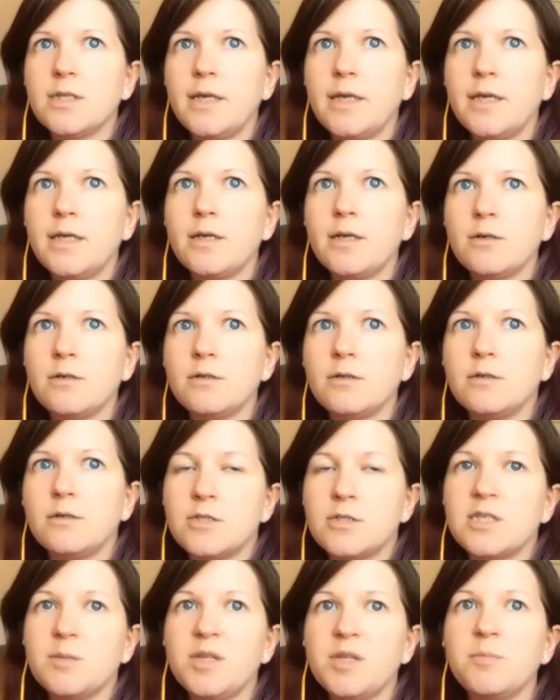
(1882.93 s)
are
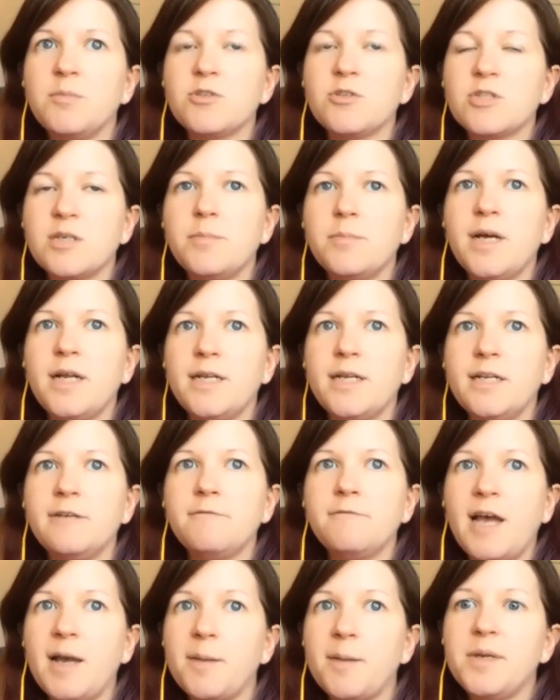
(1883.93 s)
some of the most
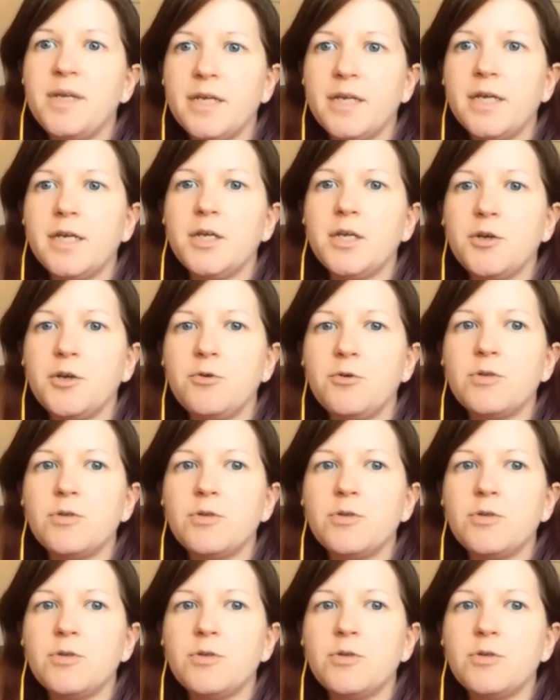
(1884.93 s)
competitive at PAU.